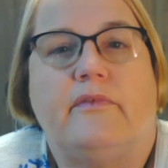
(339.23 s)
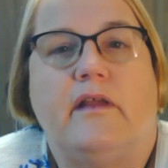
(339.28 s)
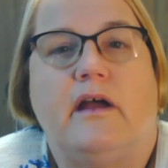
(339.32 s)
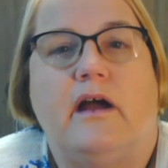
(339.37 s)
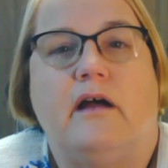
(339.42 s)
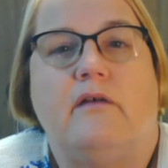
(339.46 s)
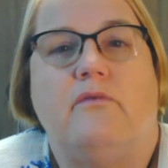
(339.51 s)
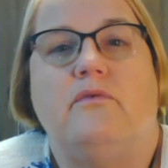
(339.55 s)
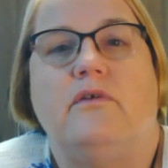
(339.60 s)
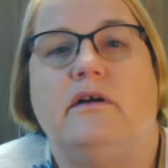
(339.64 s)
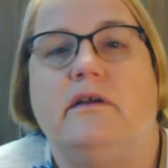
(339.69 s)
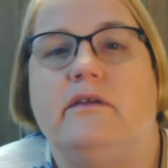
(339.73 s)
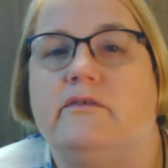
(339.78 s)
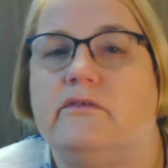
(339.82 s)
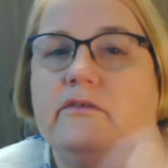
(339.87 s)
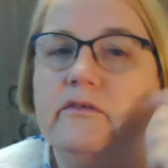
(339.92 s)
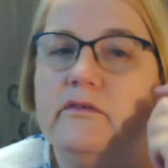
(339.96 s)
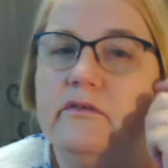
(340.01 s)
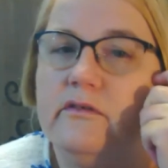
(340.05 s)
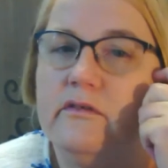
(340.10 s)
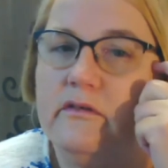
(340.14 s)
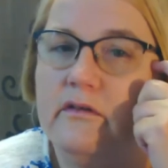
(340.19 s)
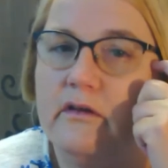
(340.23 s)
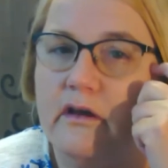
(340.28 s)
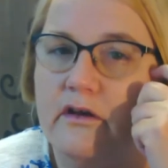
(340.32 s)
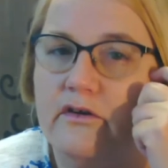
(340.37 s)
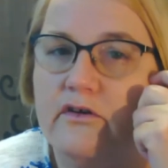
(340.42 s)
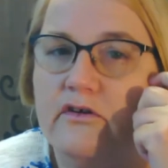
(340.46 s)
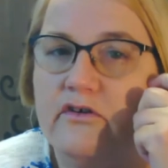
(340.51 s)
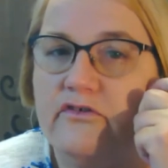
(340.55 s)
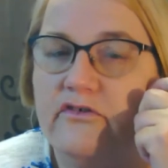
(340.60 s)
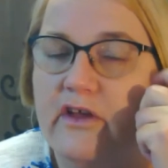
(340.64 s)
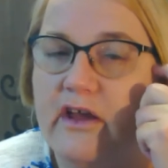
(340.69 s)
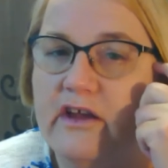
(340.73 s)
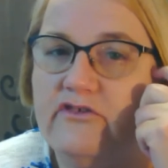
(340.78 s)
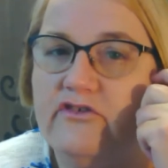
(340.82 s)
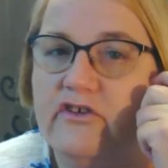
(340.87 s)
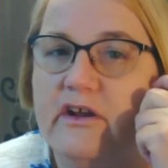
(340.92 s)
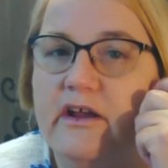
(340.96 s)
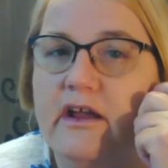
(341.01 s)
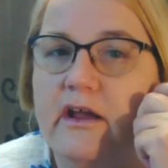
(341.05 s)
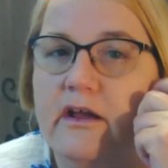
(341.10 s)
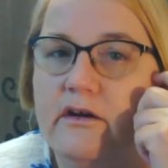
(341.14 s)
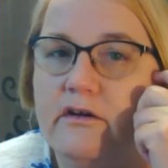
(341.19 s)
was a nurse
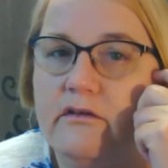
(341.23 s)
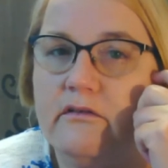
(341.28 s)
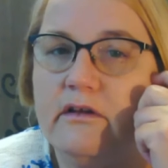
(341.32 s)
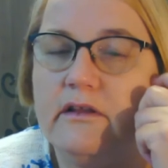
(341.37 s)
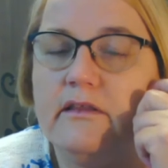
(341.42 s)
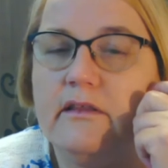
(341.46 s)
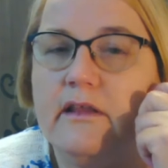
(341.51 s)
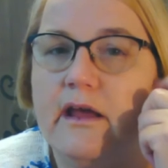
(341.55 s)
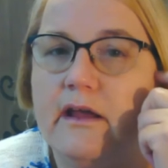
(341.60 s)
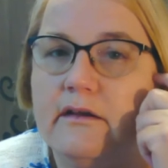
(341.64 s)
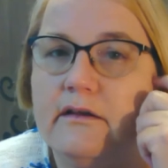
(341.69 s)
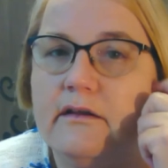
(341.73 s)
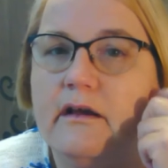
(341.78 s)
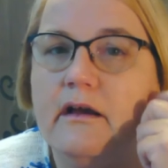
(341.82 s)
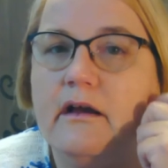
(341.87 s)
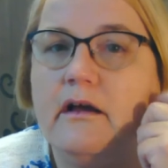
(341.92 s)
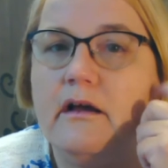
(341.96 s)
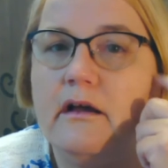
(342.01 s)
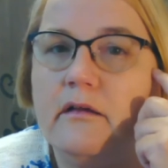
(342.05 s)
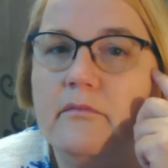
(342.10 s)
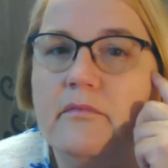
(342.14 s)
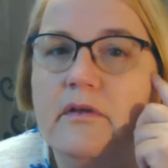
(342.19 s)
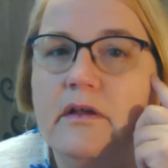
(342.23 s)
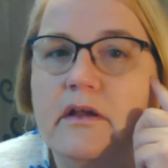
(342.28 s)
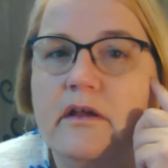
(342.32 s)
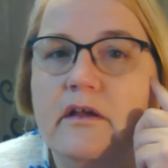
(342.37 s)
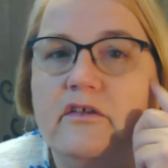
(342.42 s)
educator at that time,